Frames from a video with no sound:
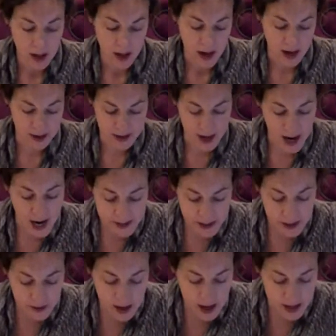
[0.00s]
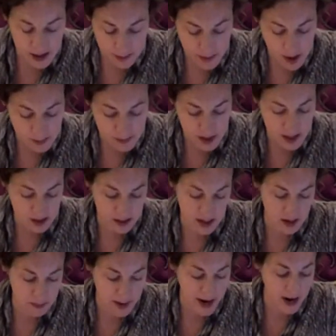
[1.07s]
And kindly line them up neatly
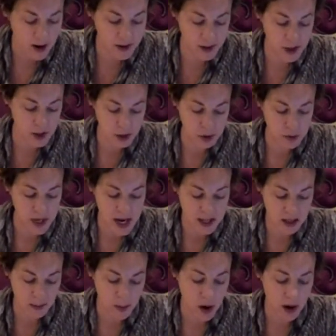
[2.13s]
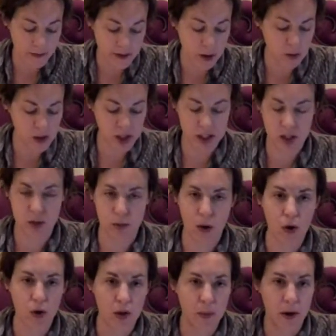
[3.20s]
in pairs as you take them off. Don't just
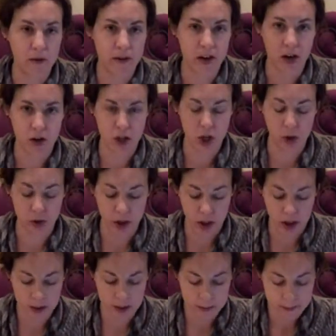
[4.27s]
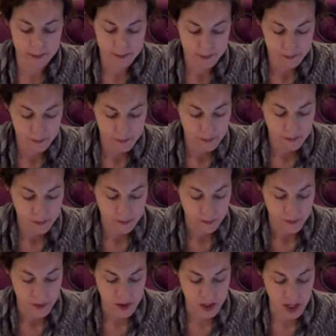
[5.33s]
throw them over your shoulder.
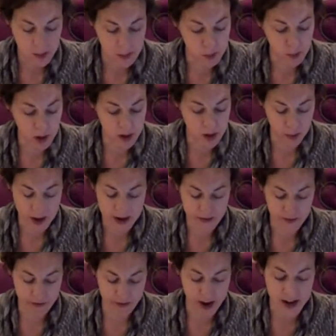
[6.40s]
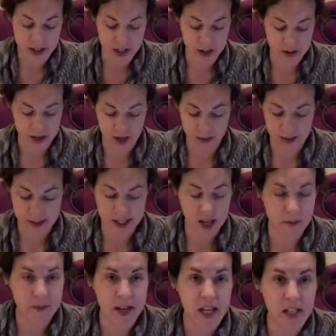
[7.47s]
James worked away frantically on the
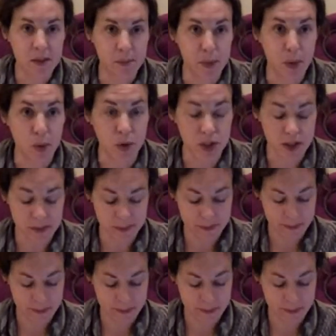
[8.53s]
centipede's boots.